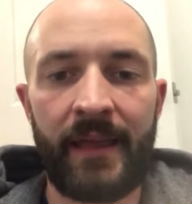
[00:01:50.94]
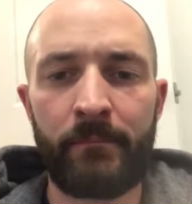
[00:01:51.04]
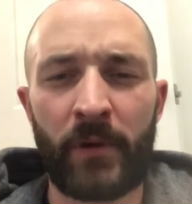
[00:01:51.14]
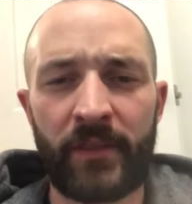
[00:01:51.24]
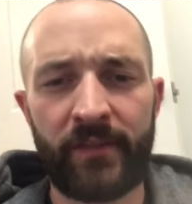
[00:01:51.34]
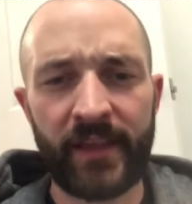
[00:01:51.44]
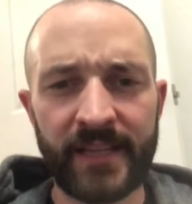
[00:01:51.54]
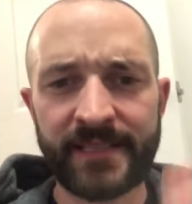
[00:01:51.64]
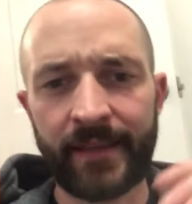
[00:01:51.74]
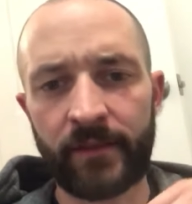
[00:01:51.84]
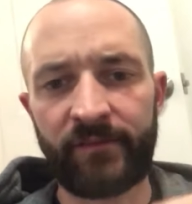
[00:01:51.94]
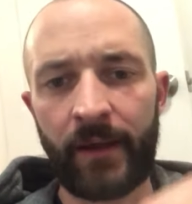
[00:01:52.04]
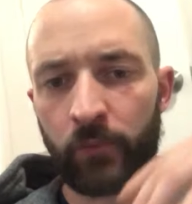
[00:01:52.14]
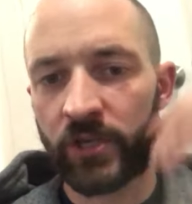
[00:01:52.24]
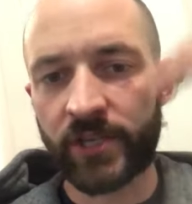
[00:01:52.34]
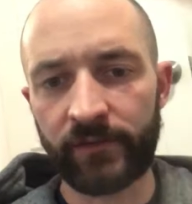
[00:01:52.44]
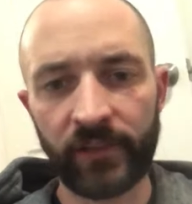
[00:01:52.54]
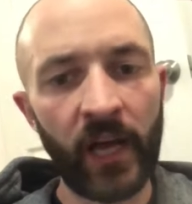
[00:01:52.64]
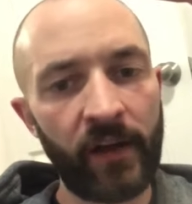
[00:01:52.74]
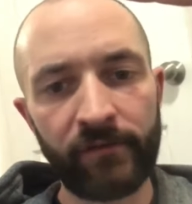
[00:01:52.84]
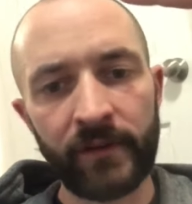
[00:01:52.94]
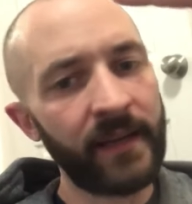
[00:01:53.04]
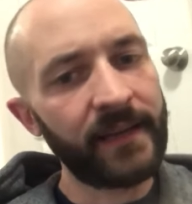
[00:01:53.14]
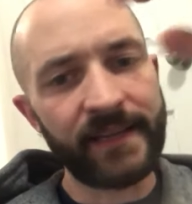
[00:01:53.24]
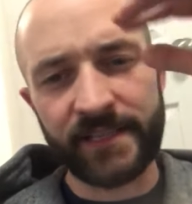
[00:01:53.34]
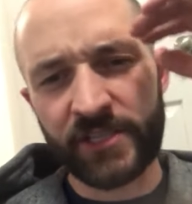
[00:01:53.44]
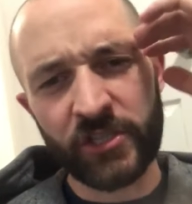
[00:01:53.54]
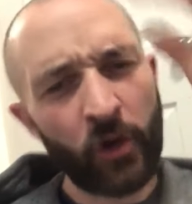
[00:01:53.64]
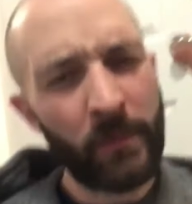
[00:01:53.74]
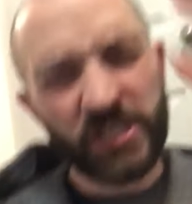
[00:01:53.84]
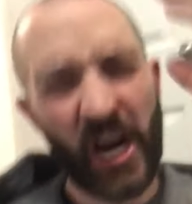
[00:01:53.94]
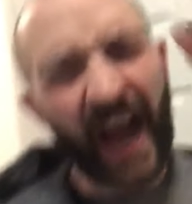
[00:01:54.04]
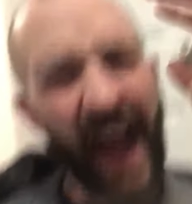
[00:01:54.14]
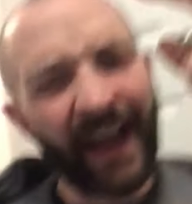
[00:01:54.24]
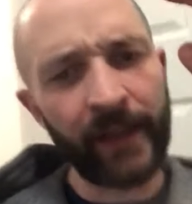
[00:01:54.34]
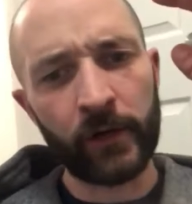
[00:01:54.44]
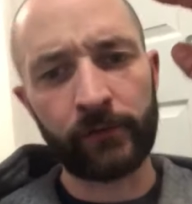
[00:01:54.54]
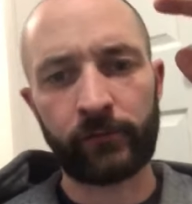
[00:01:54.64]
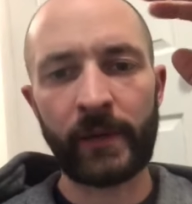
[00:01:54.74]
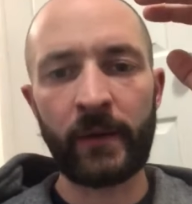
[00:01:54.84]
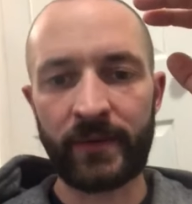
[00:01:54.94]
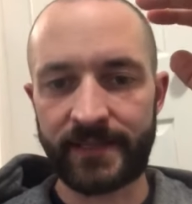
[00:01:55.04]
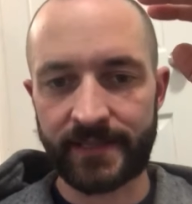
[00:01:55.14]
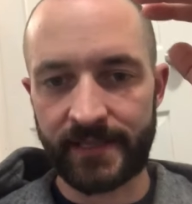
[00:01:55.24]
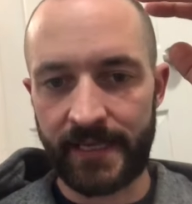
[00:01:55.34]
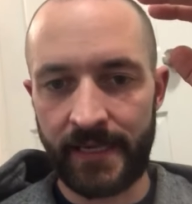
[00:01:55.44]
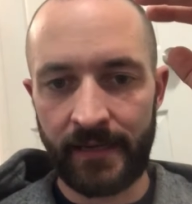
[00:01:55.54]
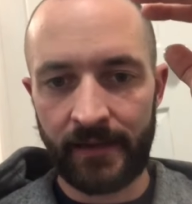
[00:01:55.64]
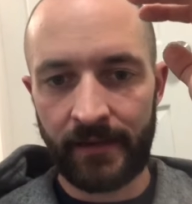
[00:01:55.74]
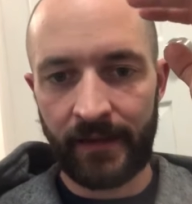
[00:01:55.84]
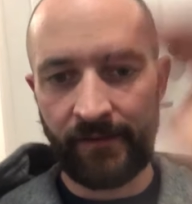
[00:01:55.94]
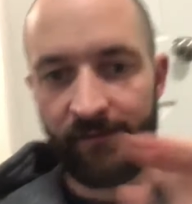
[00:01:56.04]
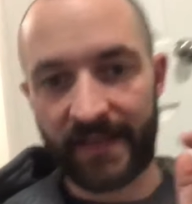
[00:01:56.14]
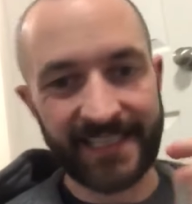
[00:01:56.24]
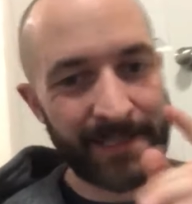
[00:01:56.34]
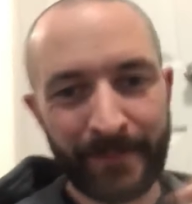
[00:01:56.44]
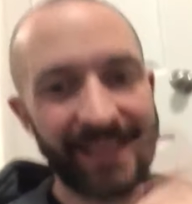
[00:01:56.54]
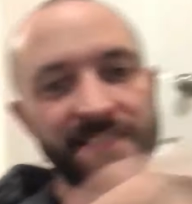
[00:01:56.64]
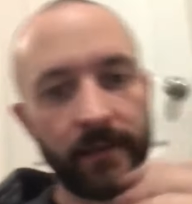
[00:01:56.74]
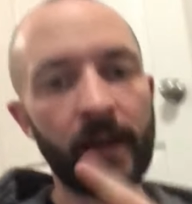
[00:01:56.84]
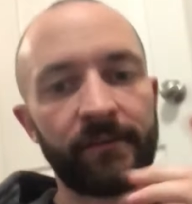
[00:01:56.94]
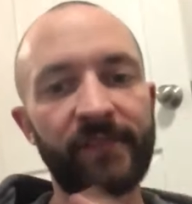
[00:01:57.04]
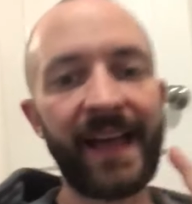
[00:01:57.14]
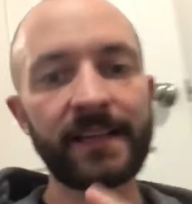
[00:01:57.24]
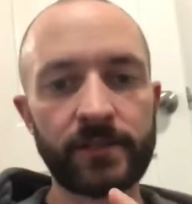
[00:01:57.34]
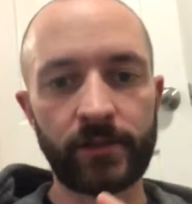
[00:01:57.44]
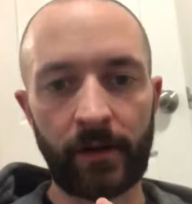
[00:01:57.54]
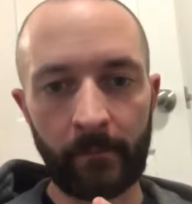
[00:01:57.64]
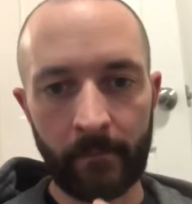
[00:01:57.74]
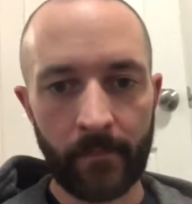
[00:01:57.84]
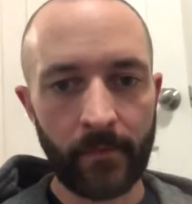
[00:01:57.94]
But the thing is that the vibration of love is so much higher frequency. If it spins a lot faster